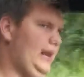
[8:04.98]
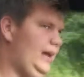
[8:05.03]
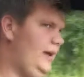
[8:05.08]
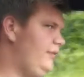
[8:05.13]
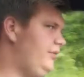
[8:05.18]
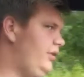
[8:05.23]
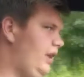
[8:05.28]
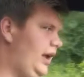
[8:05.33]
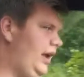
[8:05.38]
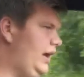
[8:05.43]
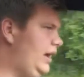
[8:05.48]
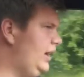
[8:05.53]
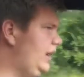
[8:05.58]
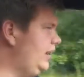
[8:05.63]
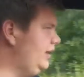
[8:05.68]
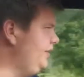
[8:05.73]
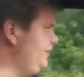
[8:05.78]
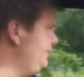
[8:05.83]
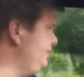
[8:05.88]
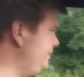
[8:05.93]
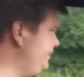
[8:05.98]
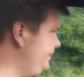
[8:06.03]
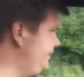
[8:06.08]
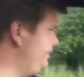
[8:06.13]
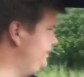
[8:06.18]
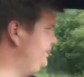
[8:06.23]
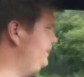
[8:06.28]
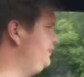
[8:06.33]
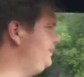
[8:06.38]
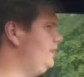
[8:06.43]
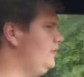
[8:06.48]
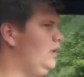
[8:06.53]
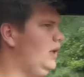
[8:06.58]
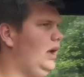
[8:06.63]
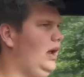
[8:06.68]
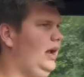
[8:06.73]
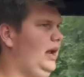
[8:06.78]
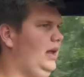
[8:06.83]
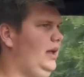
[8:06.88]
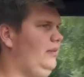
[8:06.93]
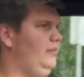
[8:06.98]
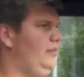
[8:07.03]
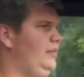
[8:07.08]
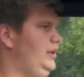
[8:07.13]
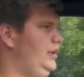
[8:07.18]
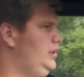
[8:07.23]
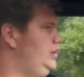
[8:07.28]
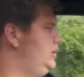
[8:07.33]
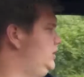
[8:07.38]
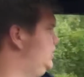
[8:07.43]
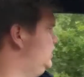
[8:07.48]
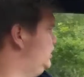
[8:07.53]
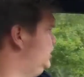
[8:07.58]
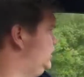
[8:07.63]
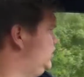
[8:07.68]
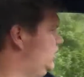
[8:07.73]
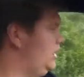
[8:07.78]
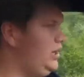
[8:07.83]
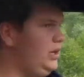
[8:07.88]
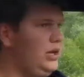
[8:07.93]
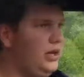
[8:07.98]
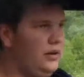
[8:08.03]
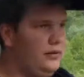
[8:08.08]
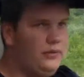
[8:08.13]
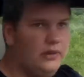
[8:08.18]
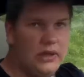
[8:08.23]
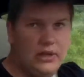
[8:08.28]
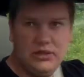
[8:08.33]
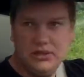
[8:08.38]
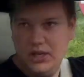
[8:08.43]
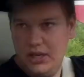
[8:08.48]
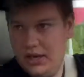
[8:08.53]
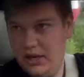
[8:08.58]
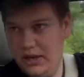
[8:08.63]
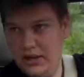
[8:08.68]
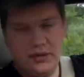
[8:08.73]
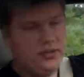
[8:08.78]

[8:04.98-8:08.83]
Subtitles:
a left here. Let me see if there's any